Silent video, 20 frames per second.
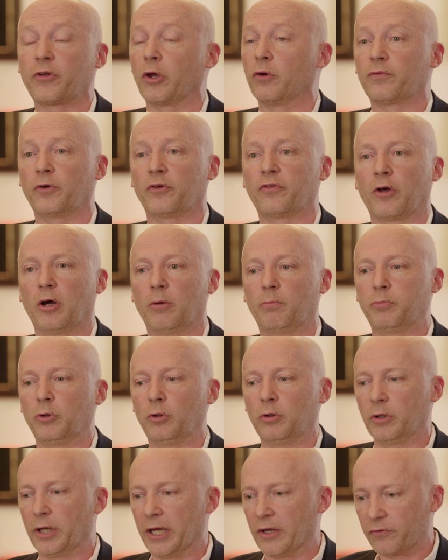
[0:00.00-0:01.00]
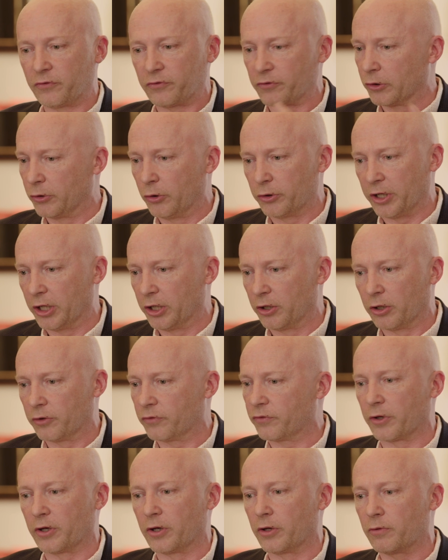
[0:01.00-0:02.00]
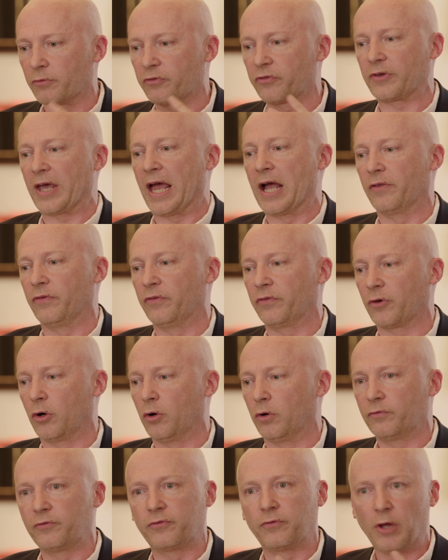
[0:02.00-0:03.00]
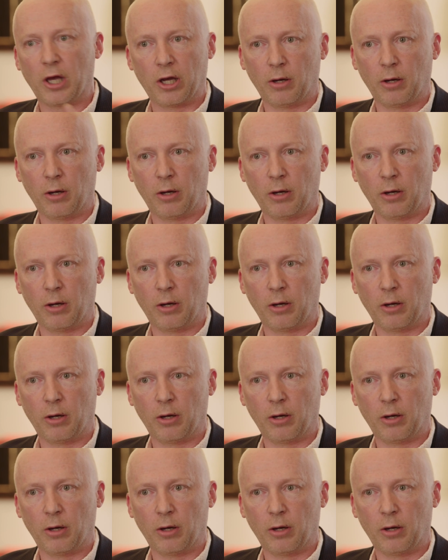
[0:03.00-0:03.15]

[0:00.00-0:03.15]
So, for example, it's looking at scans of